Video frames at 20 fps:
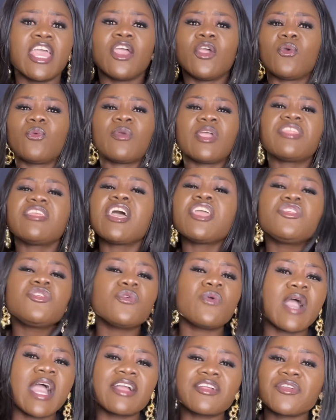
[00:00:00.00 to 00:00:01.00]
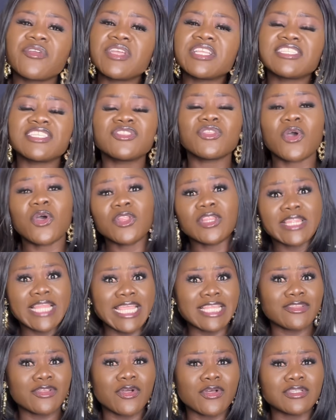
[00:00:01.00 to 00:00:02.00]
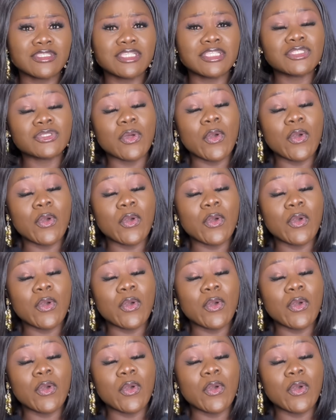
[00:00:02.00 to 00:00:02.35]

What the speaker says: Whether you are creating online courses